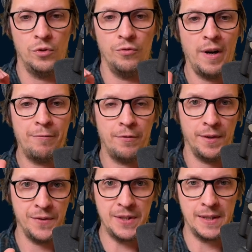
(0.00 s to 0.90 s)
to
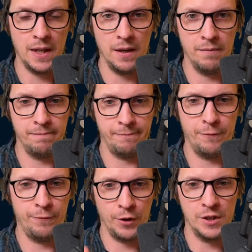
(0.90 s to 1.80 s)
reference the
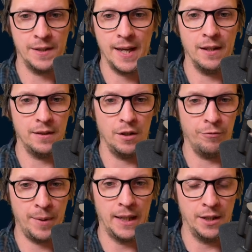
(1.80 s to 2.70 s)
functionality
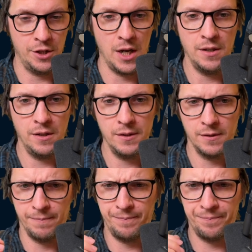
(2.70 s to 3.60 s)
of making
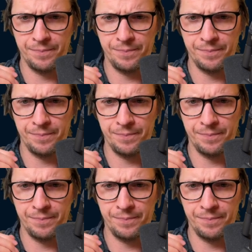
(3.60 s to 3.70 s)
changes.